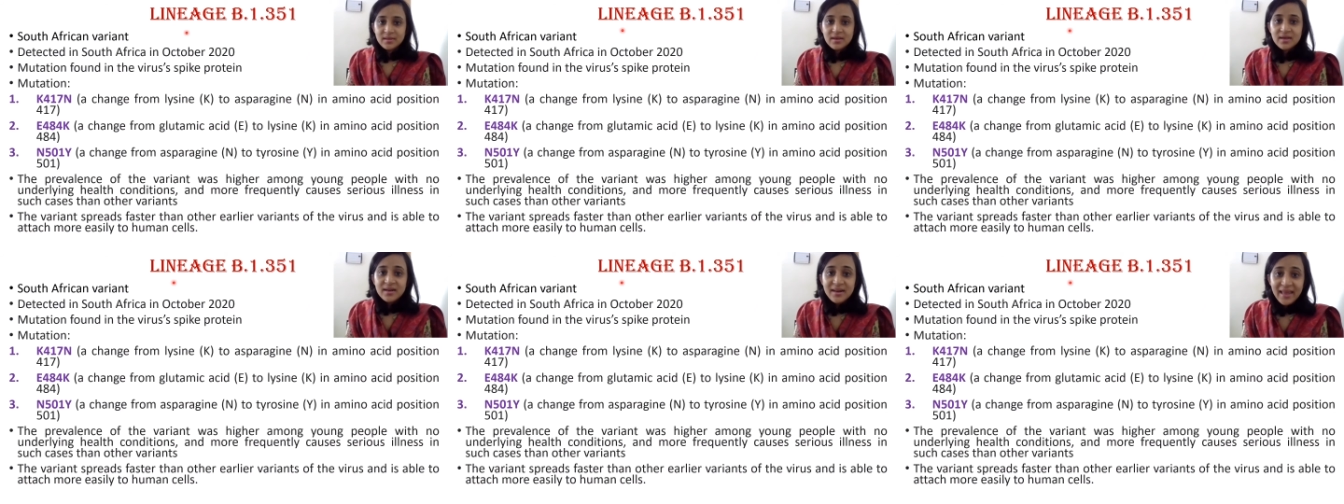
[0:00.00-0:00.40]

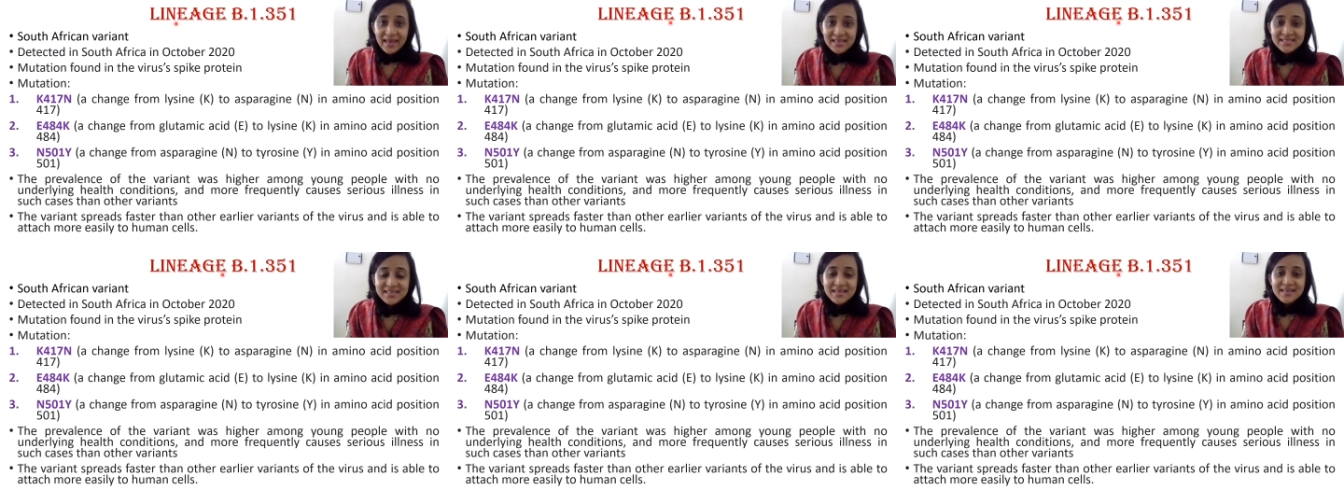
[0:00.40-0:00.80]
Next
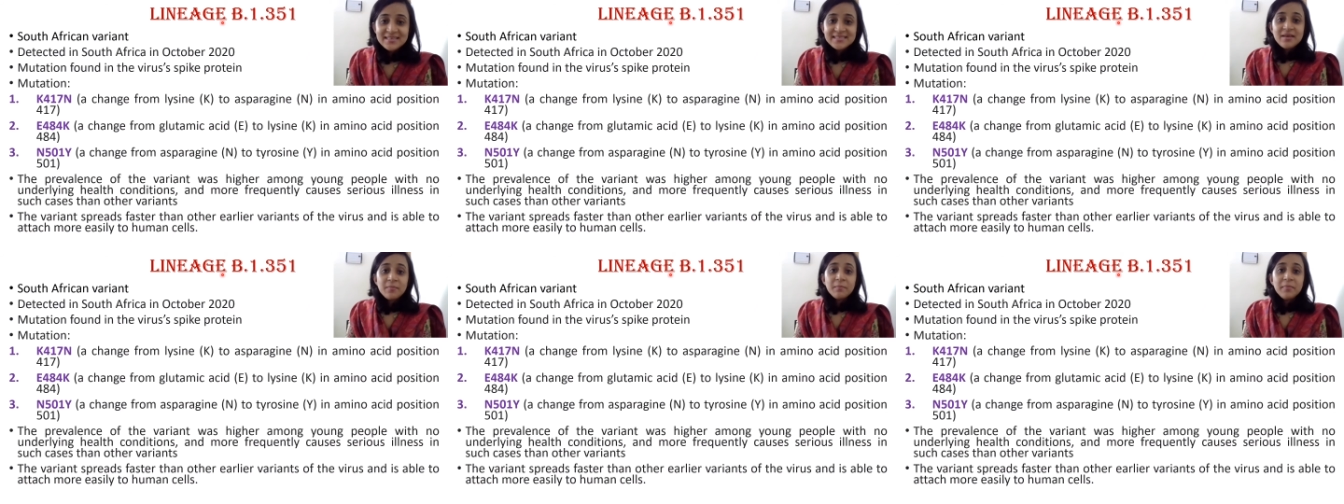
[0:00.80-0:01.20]
is
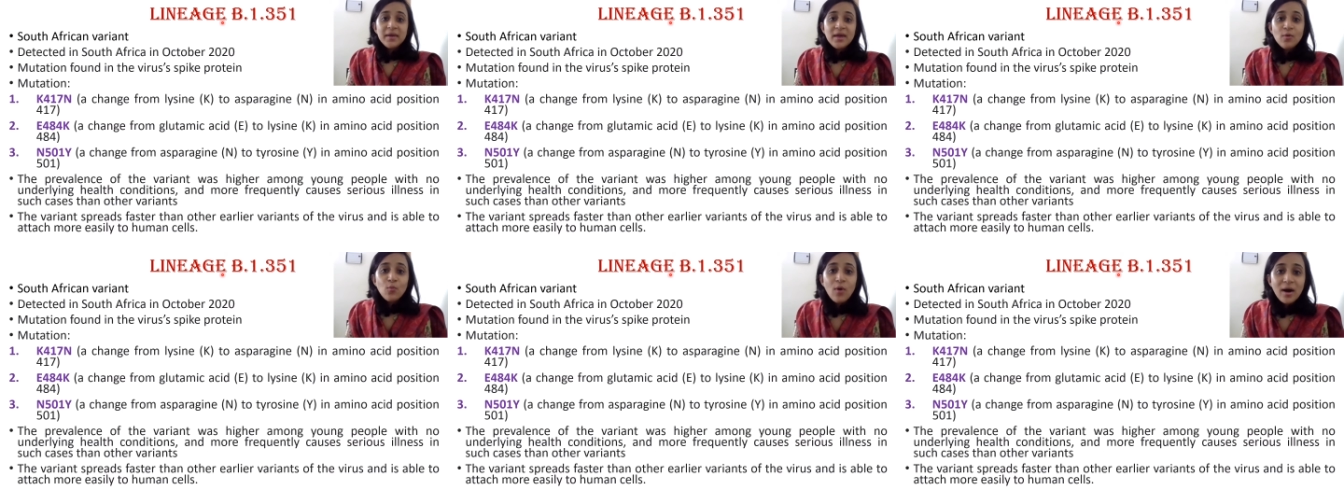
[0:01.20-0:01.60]

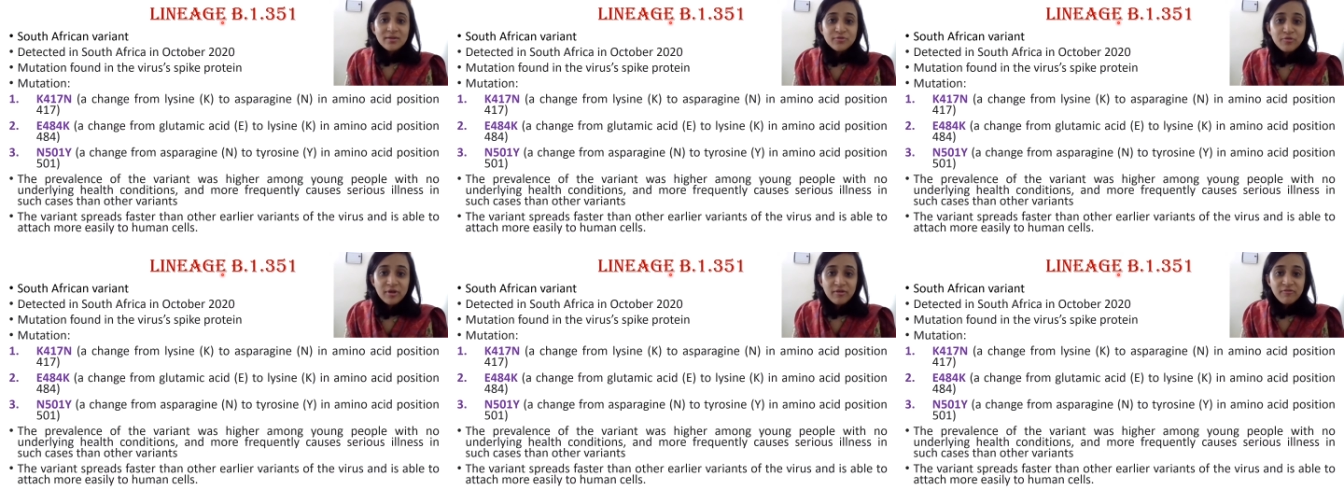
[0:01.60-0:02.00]

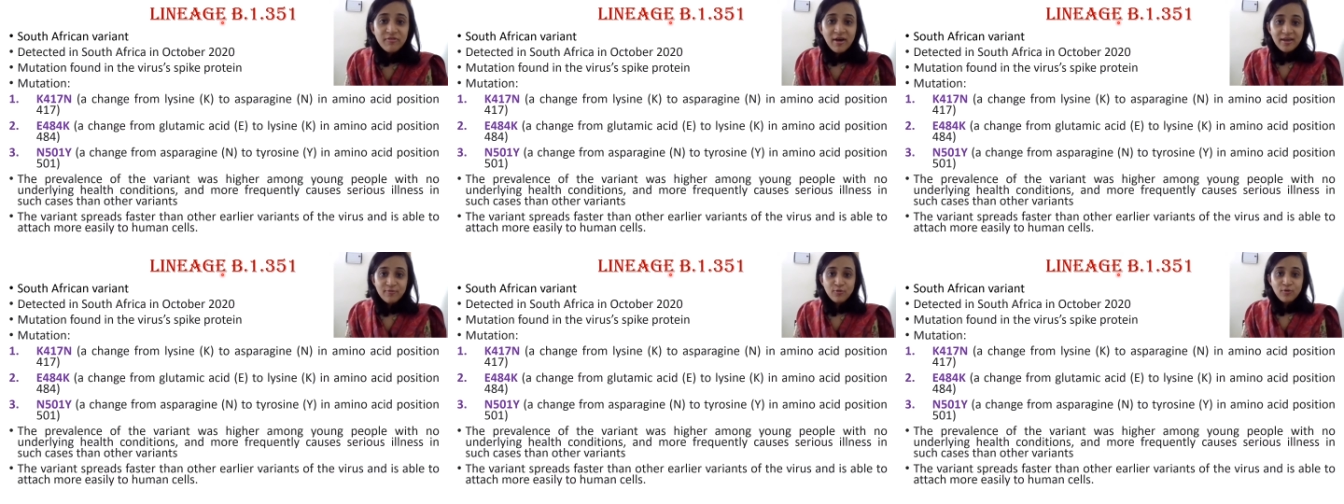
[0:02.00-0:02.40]

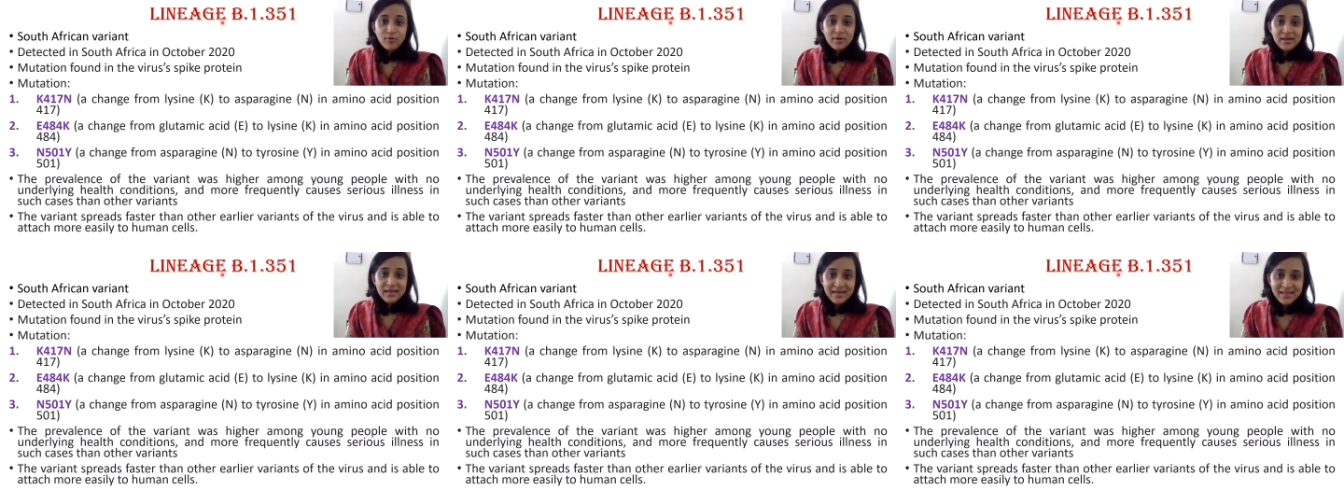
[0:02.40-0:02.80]
B135 on
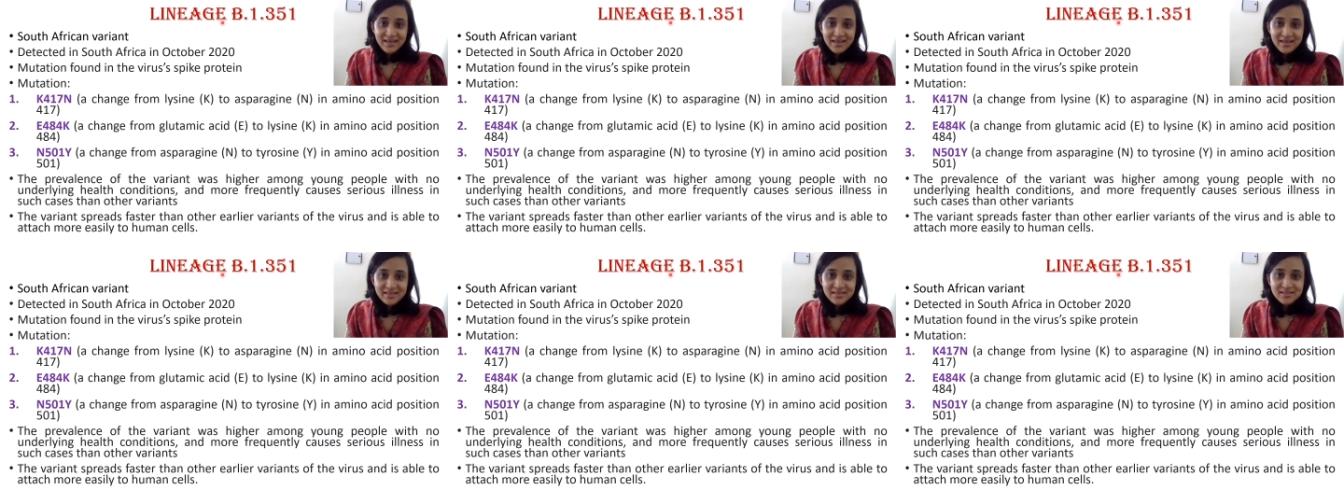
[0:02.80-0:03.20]

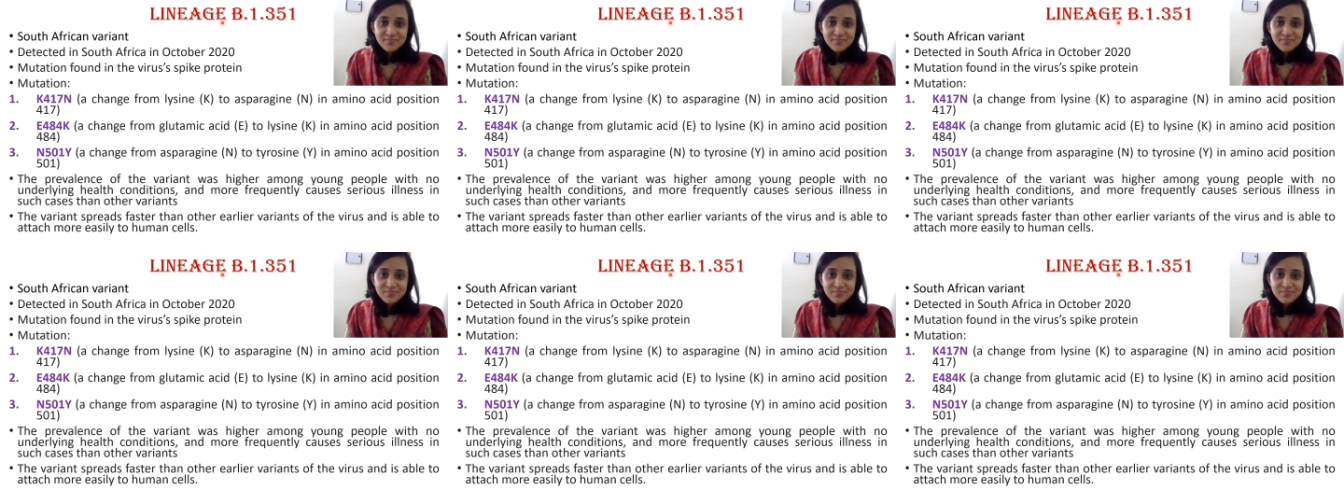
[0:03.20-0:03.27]
lineage.